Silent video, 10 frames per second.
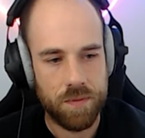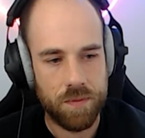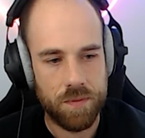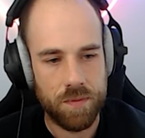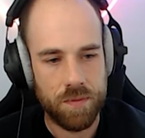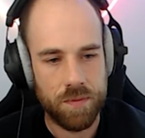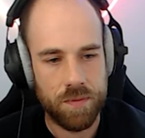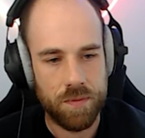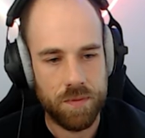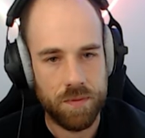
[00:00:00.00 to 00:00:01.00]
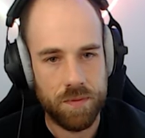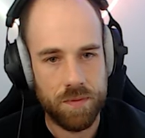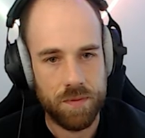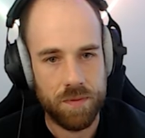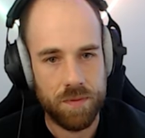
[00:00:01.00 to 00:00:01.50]

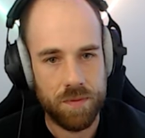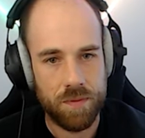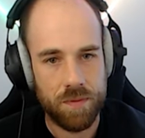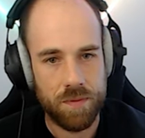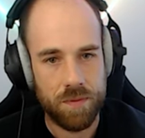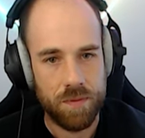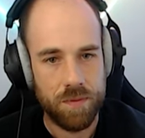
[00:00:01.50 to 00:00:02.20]
(not speaking)